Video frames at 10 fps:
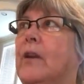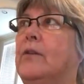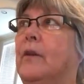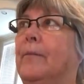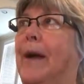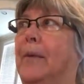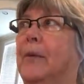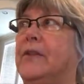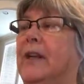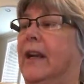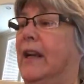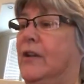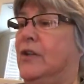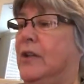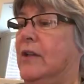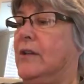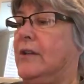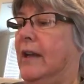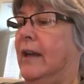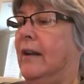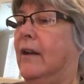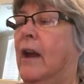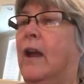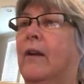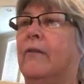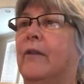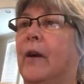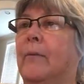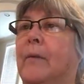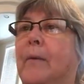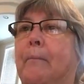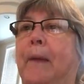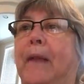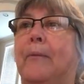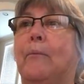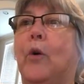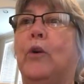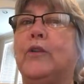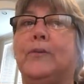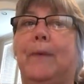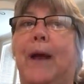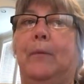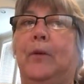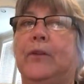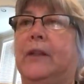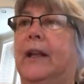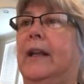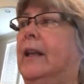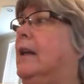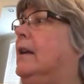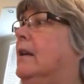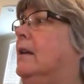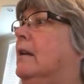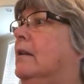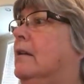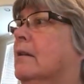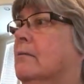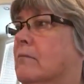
doing Bible study, and she's studying from Beth Moore's Bible study,